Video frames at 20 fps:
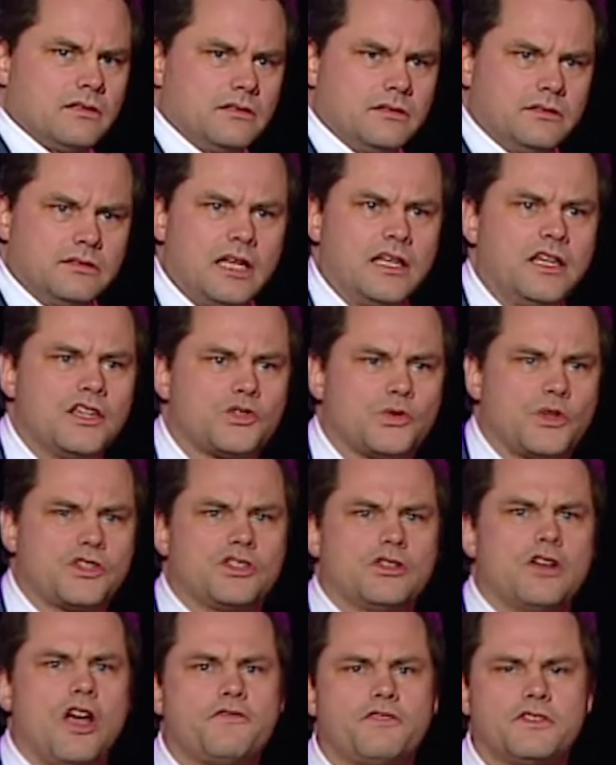Then you
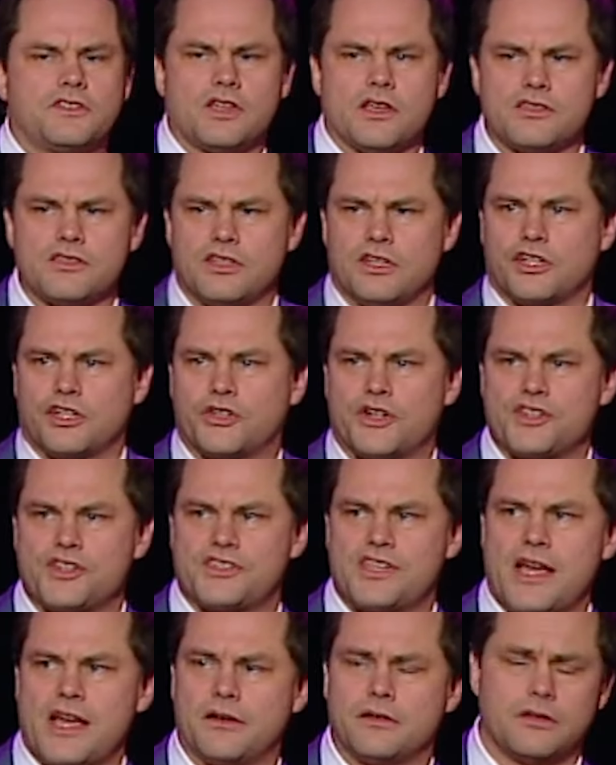switch it off, it turns into Chris
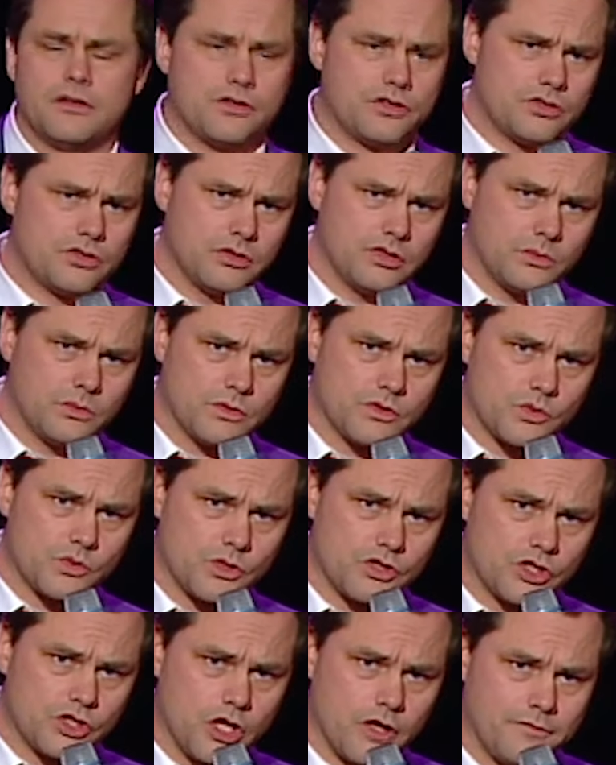Tarrant. You sure you want to
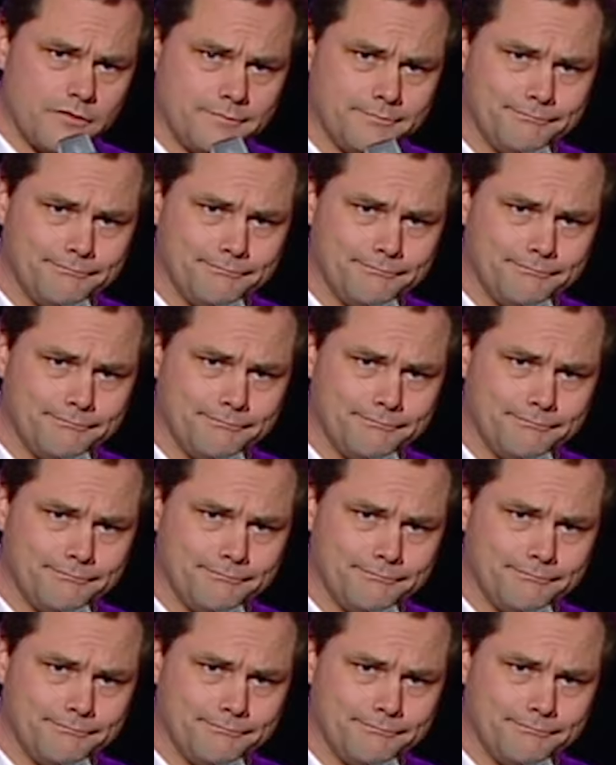switch it off?